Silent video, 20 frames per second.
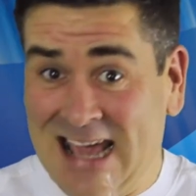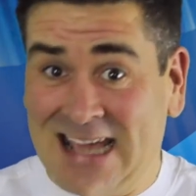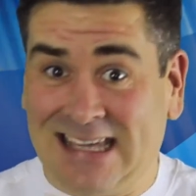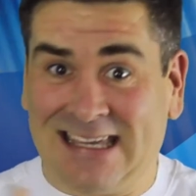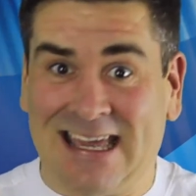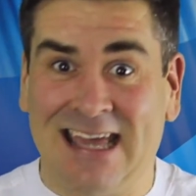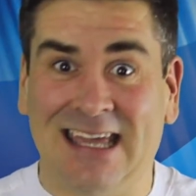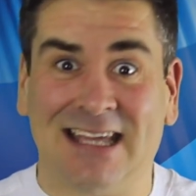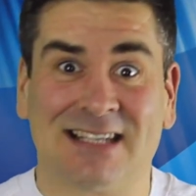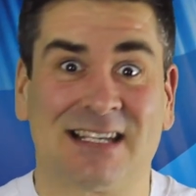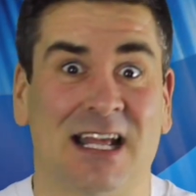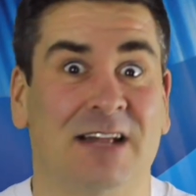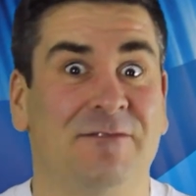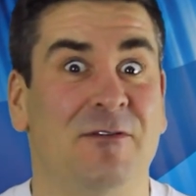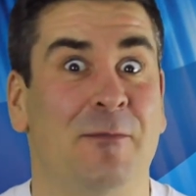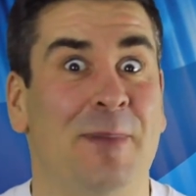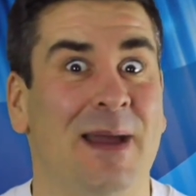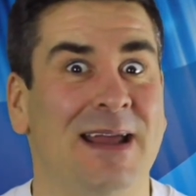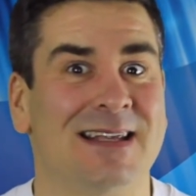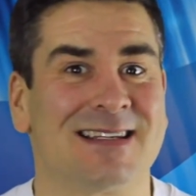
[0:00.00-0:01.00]
get yourself
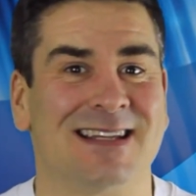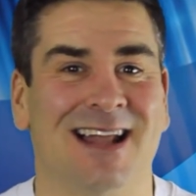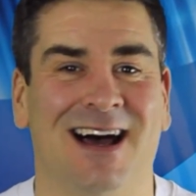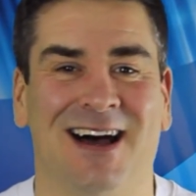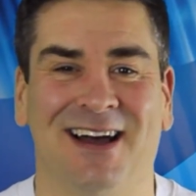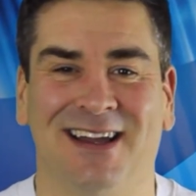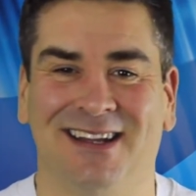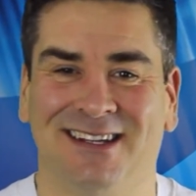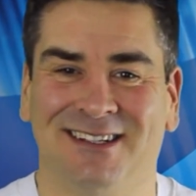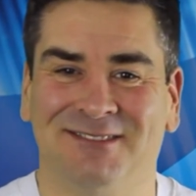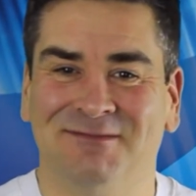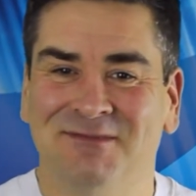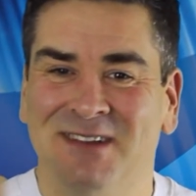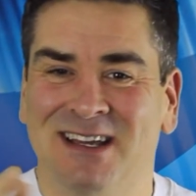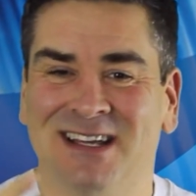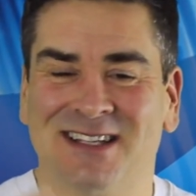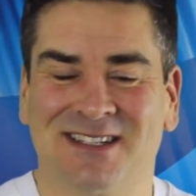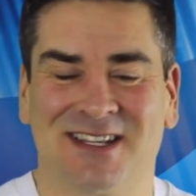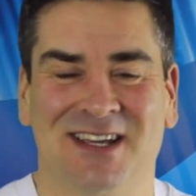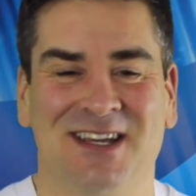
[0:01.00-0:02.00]
a baseline
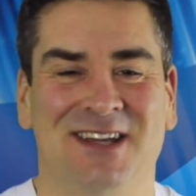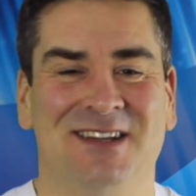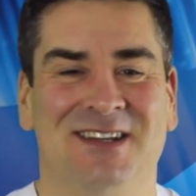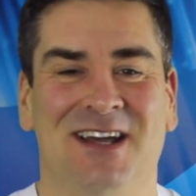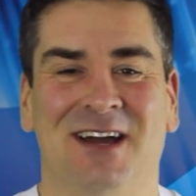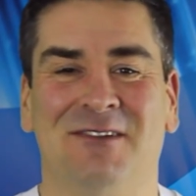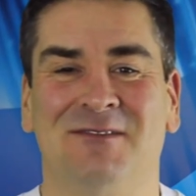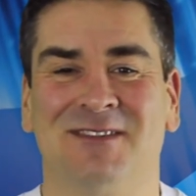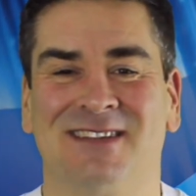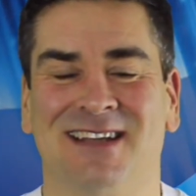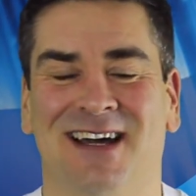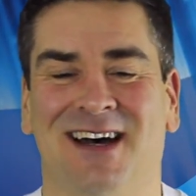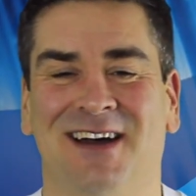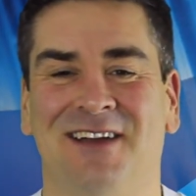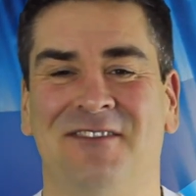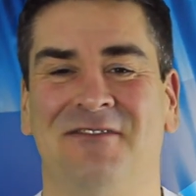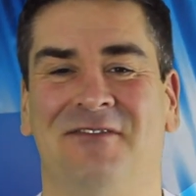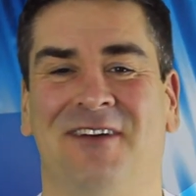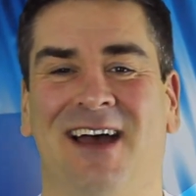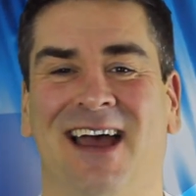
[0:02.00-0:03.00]
so you don't die
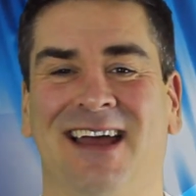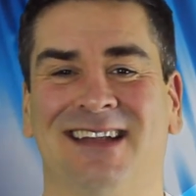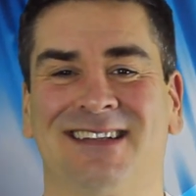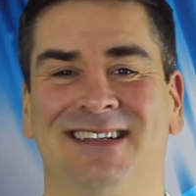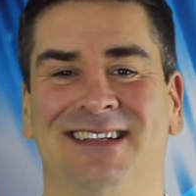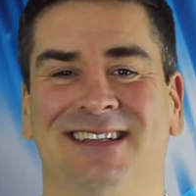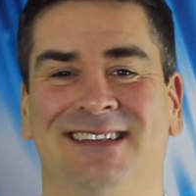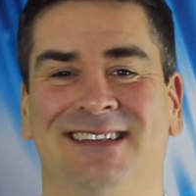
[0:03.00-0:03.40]
fat.